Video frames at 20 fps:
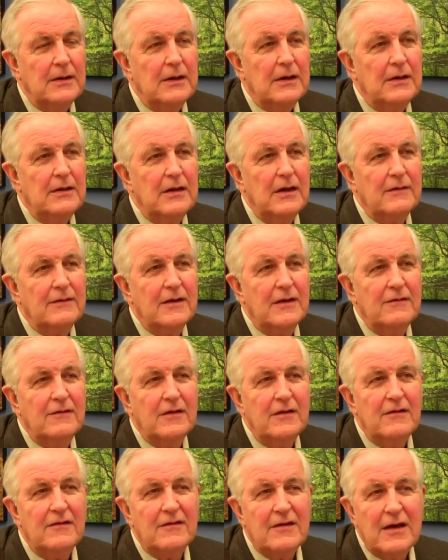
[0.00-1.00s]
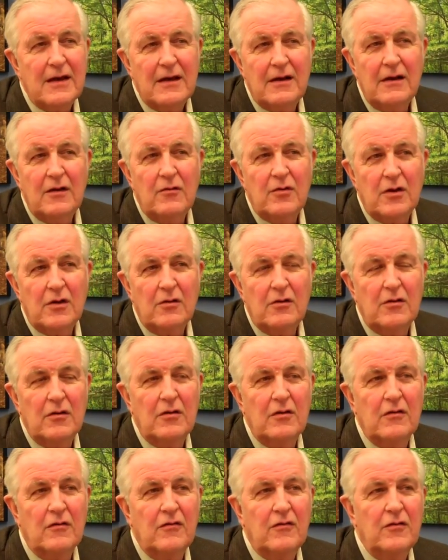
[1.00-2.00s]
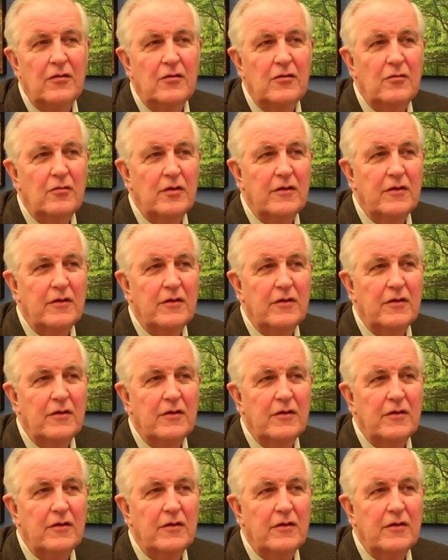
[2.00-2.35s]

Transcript: And yet that's exactly what lawyers do